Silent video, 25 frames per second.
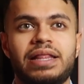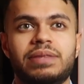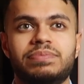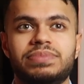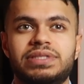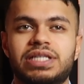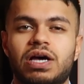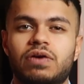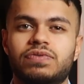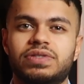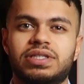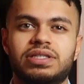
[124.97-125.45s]

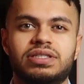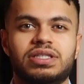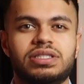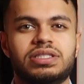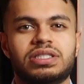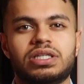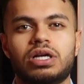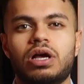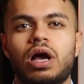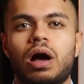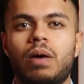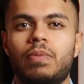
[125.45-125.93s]
themselves and
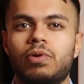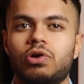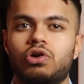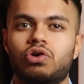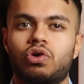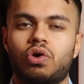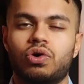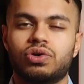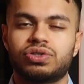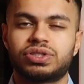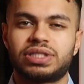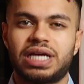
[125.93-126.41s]
doesn't come
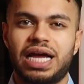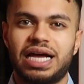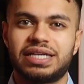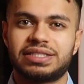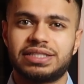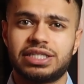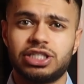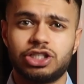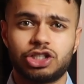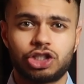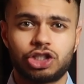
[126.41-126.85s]
across as a